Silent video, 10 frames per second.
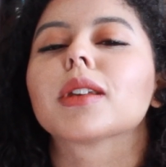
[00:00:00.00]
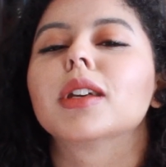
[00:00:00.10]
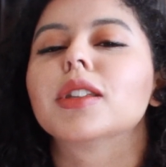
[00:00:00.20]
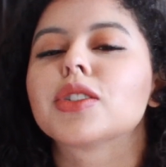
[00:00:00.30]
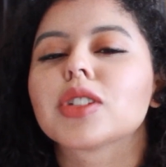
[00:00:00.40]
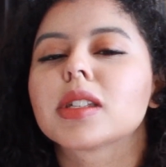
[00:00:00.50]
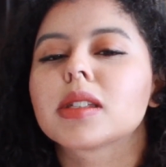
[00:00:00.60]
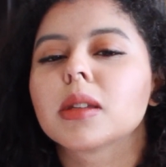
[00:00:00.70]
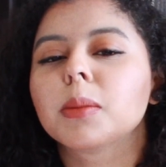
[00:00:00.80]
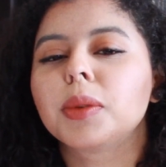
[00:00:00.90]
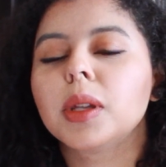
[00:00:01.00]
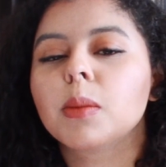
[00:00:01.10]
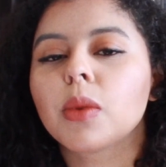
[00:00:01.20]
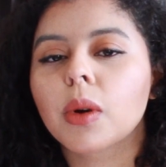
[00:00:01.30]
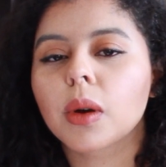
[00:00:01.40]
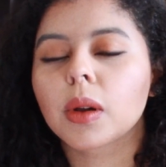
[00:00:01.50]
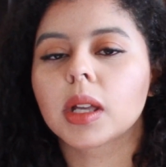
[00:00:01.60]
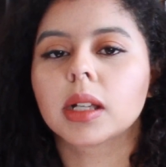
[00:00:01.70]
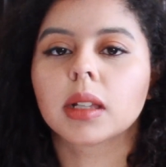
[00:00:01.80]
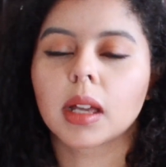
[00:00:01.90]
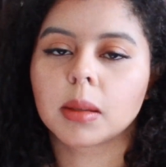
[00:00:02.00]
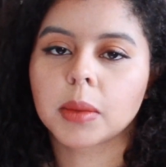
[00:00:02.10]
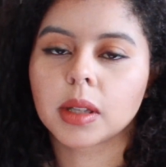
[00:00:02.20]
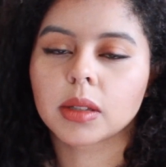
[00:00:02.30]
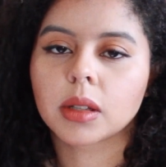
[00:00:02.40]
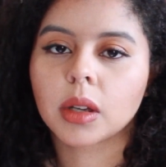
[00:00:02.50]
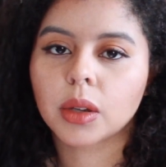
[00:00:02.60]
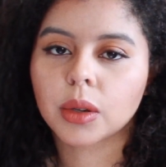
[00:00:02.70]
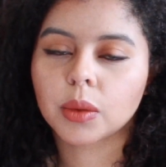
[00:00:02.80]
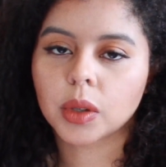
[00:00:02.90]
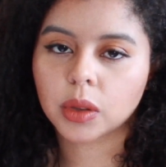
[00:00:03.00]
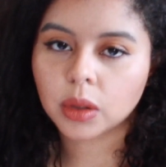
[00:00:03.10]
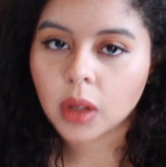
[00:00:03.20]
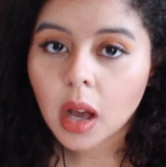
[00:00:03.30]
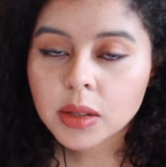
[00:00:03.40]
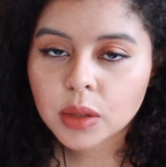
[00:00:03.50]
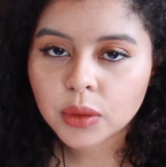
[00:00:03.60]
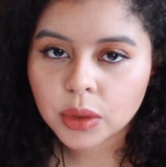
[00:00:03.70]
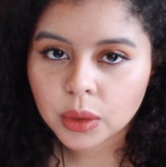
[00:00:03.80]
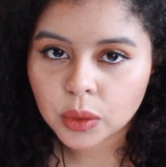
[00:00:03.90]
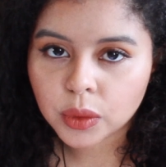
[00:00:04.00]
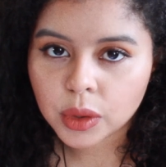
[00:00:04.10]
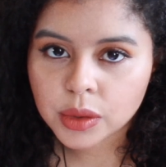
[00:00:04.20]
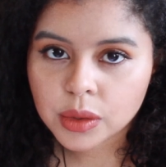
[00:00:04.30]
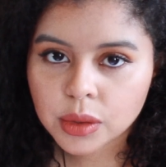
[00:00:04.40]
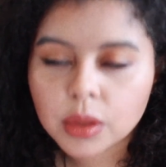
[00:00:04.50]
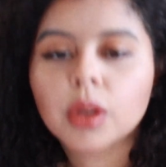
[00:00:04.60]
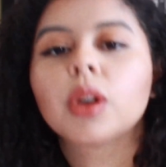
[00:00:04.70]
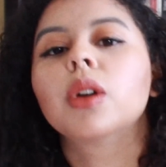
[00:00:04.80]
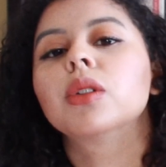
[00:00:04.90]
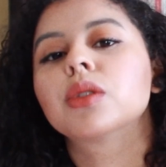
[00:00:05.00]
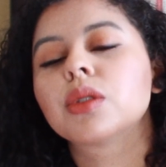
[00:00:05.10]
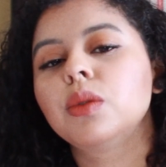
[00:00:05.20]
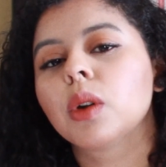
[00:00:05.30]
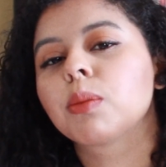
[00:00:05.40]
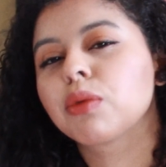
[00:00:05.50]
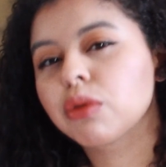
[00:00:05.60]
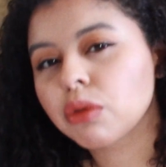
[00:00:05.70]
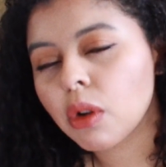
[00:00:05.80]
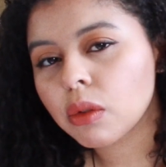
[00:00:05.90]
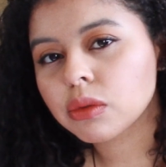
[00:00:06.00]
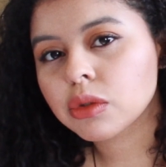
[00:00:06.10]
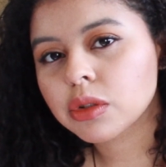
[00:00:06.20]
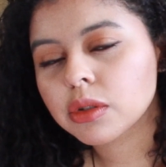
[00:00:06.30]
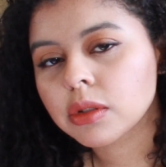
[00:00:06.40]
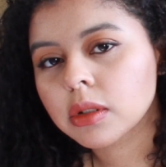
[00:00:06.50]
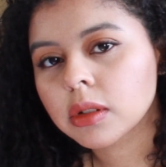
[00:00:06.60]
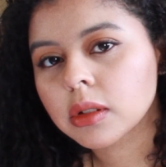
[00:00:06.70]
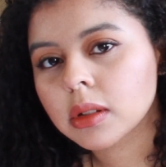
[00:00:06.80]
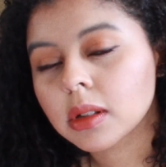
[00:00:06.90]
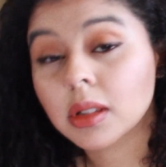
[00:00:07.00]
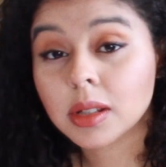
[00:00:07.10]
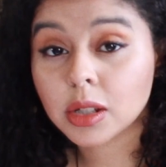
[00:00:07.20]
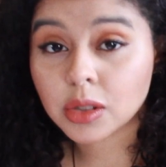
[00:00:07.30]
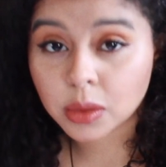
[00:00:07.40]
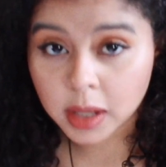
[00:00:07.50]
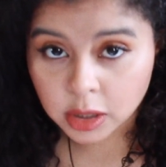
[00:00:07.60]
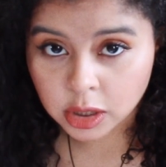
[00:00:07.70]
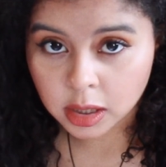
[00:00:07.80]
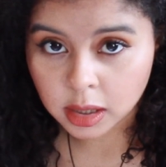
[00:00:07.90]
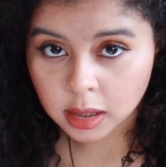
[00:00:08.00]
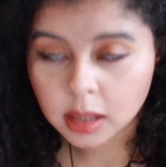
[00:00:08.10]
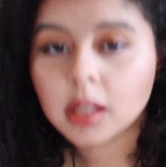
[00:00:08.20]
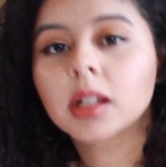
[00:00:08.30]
it's just simply more in alignment with the laws of the universe to approach the situation